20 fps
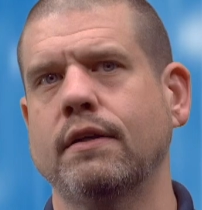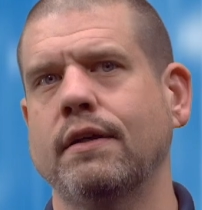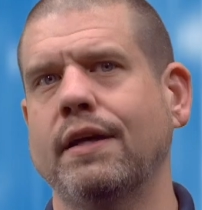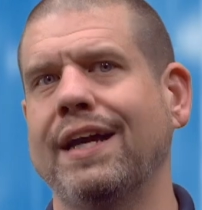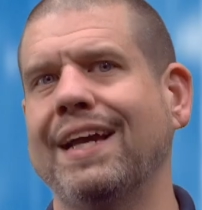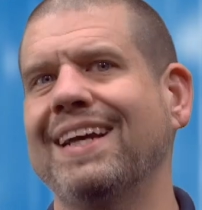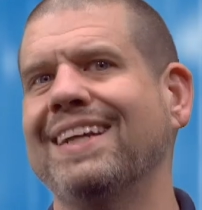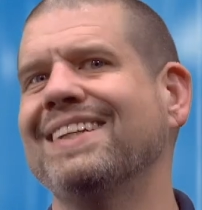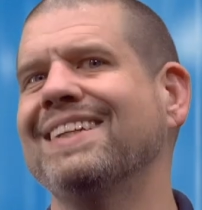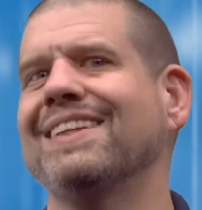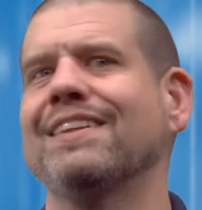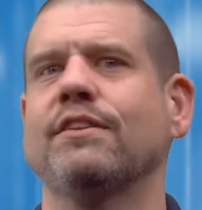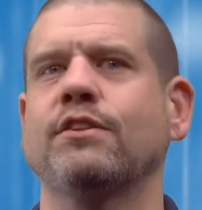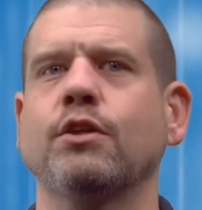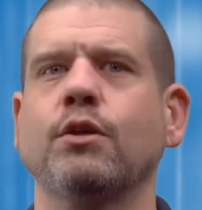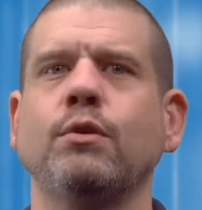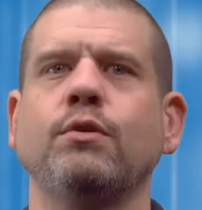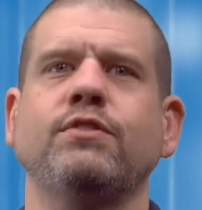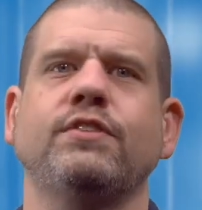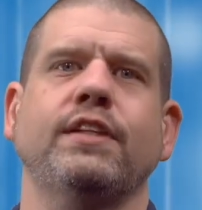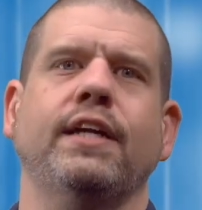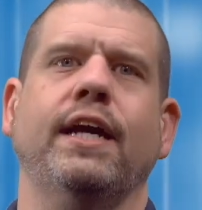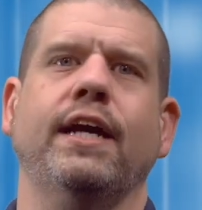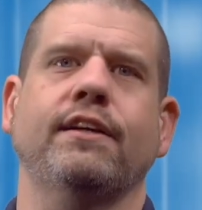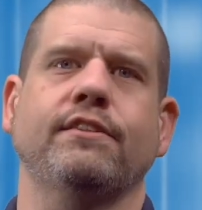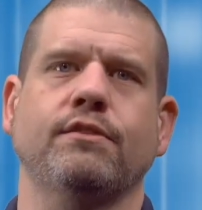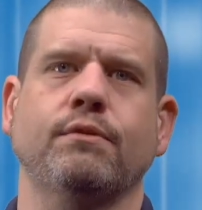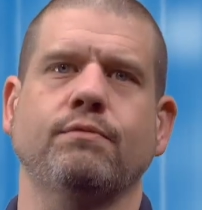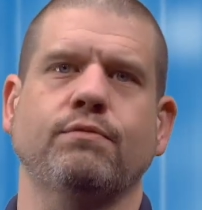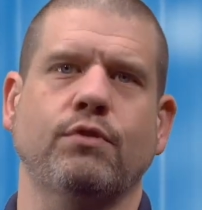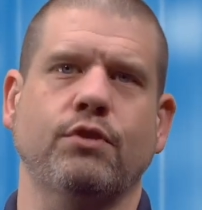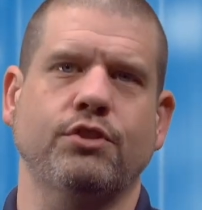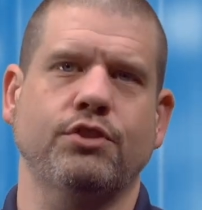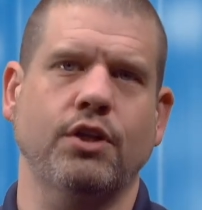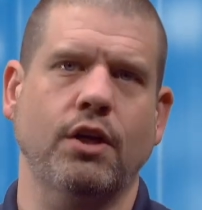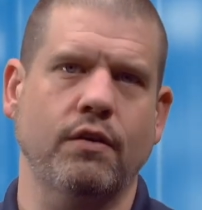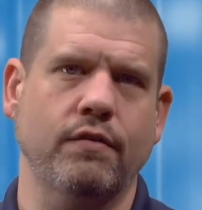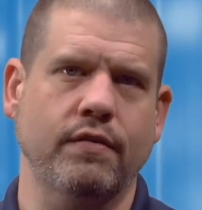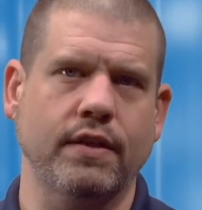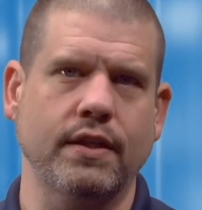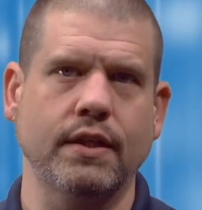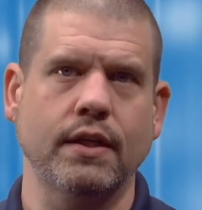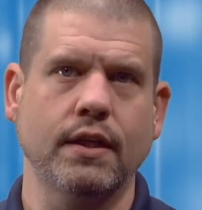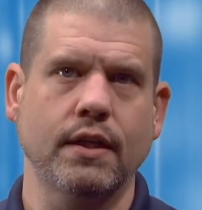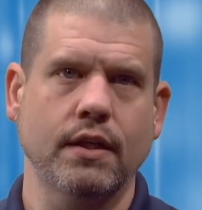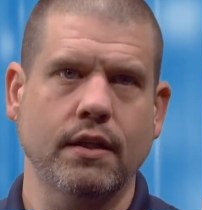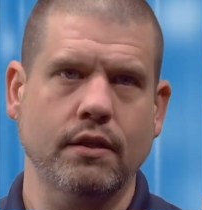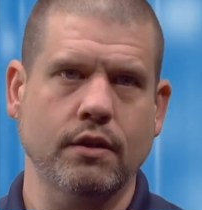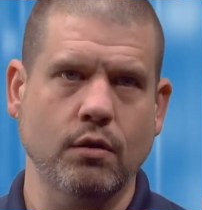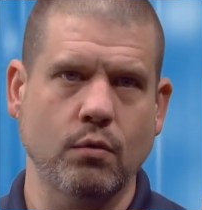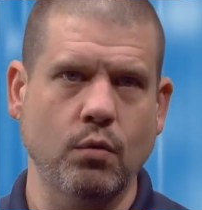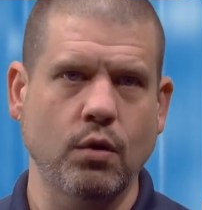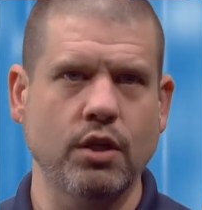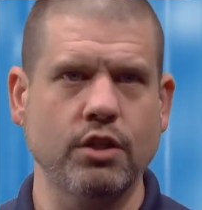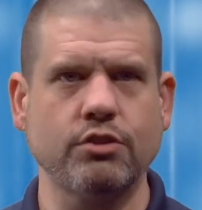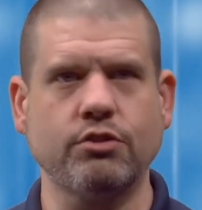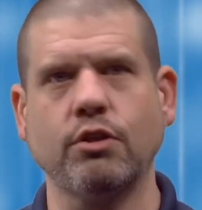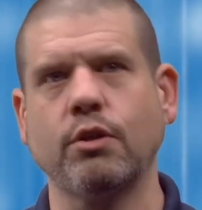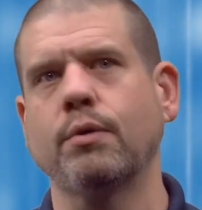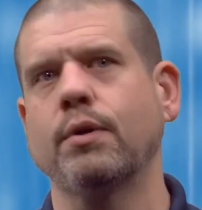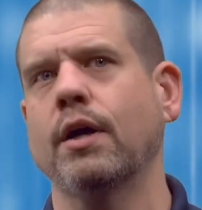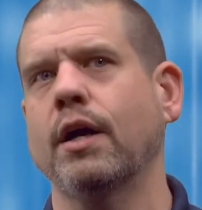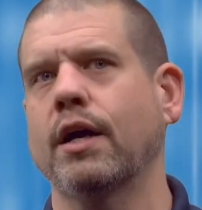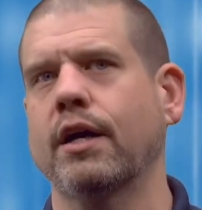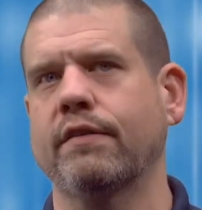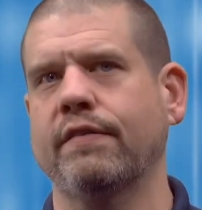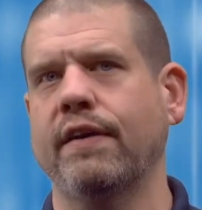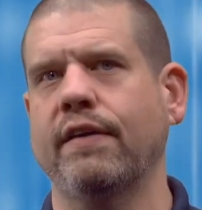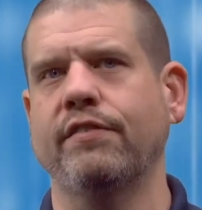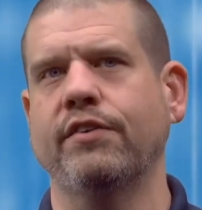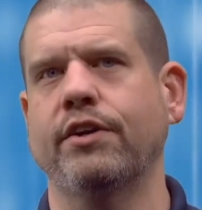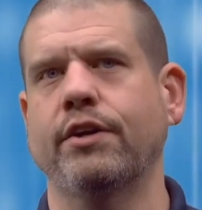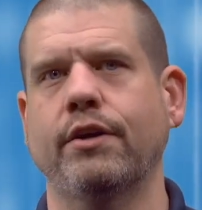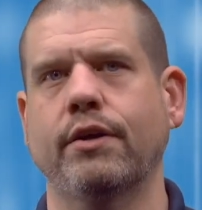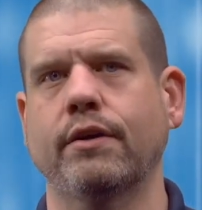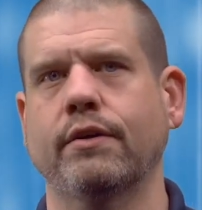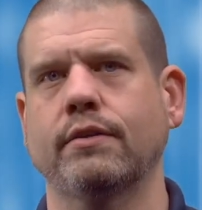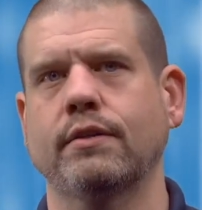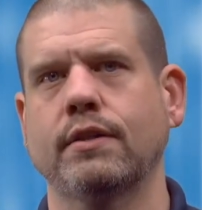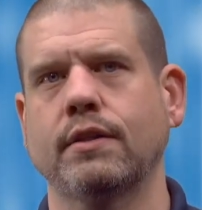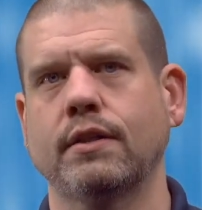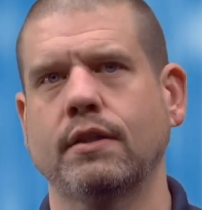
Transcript: and enthusiasm for serving the one true God of heaven and earth.